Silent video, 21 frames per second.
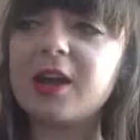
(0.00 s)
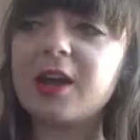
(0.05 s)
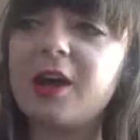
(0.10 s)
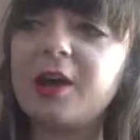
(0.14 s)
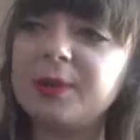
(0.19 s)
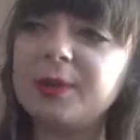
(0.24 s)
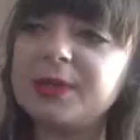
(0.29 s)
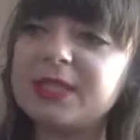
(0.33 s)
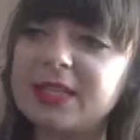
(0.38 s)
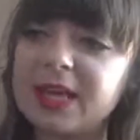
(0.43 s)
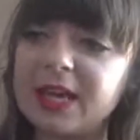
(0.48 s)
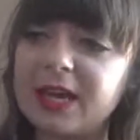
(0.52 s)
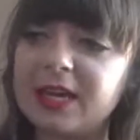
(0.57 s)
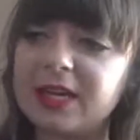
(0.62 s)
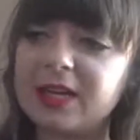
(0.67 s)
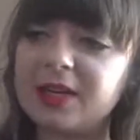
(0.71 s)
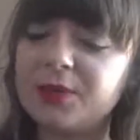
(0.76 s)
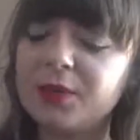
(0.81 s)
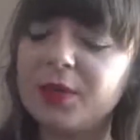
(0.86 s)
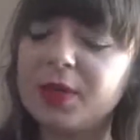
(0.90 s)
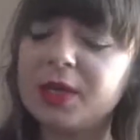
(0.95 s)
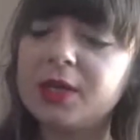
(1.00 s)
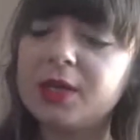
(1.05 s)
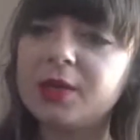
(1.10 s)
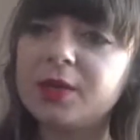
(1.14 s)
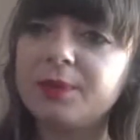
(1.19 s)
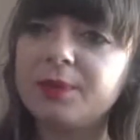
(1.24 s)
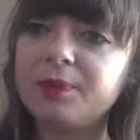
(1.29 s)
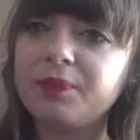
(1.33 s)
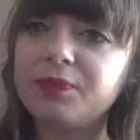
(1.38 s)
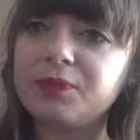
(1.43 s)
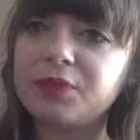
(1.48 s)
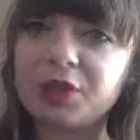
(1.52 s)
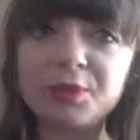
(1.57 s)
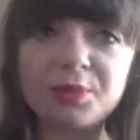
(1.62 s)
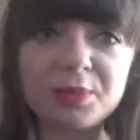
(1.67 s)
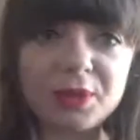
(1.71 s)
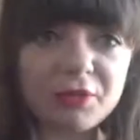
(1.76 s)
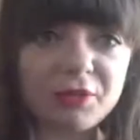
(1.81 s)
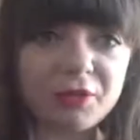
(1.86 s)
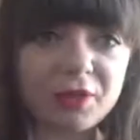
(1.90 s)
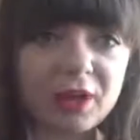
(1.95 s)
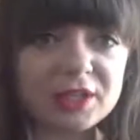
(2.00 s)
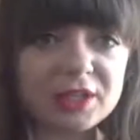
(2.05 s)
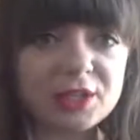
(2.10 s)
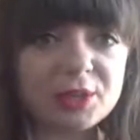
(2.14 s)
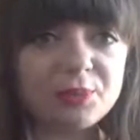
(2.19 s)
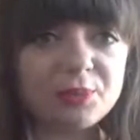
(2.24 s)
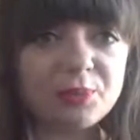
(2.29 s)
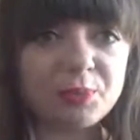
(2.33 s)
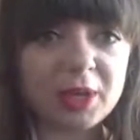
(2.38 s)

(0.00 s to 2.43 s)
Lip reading: I would say, don't be afraid to